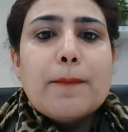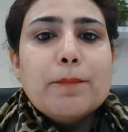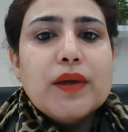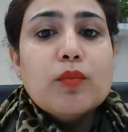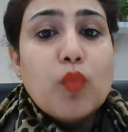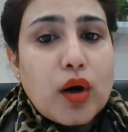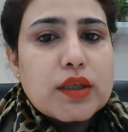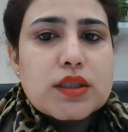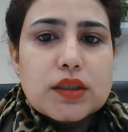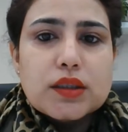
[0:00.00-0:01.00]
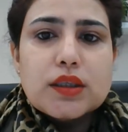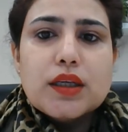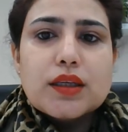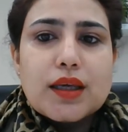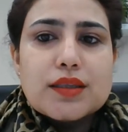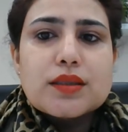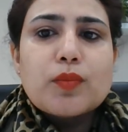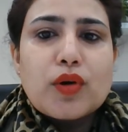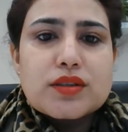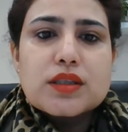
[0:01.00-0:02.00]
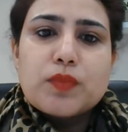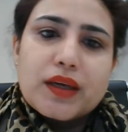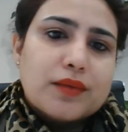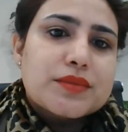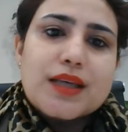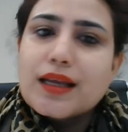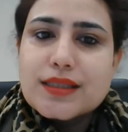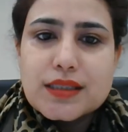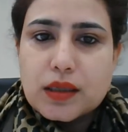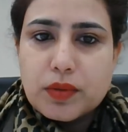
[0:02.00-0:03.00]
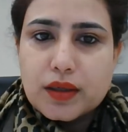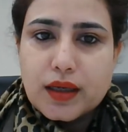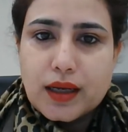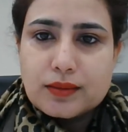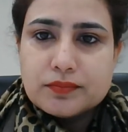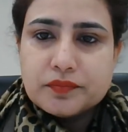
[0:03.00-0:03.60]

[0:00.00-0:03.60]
being monitored in case the process becomes unstable again.